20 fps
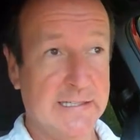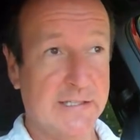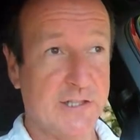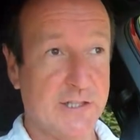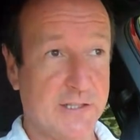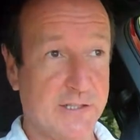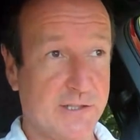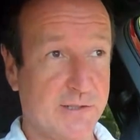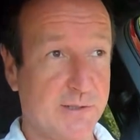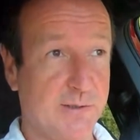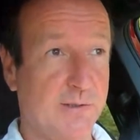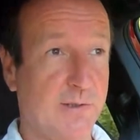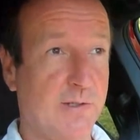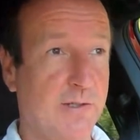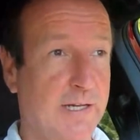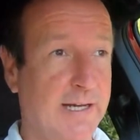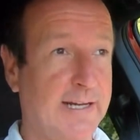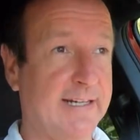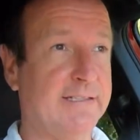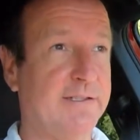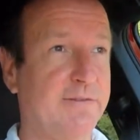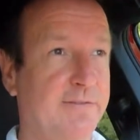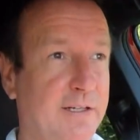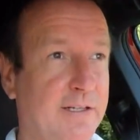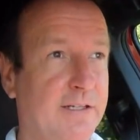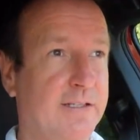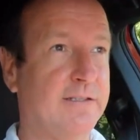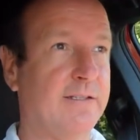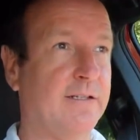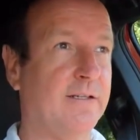Just to
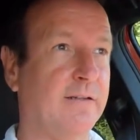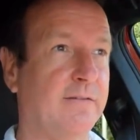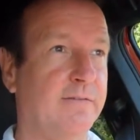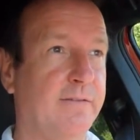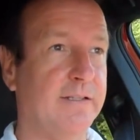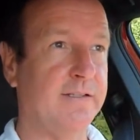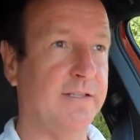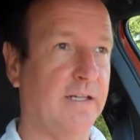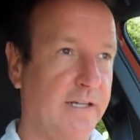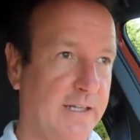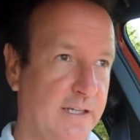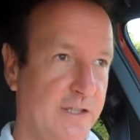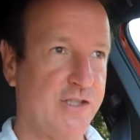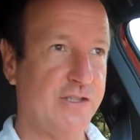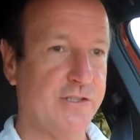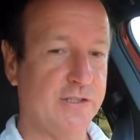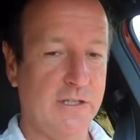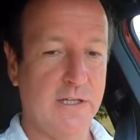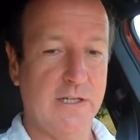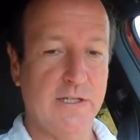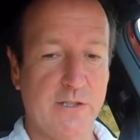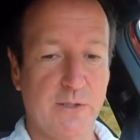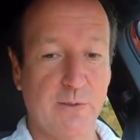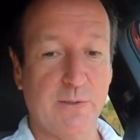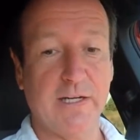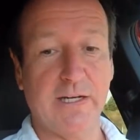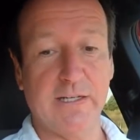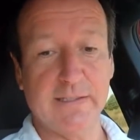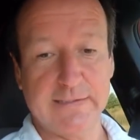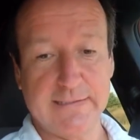activate the ventilation, you
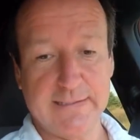can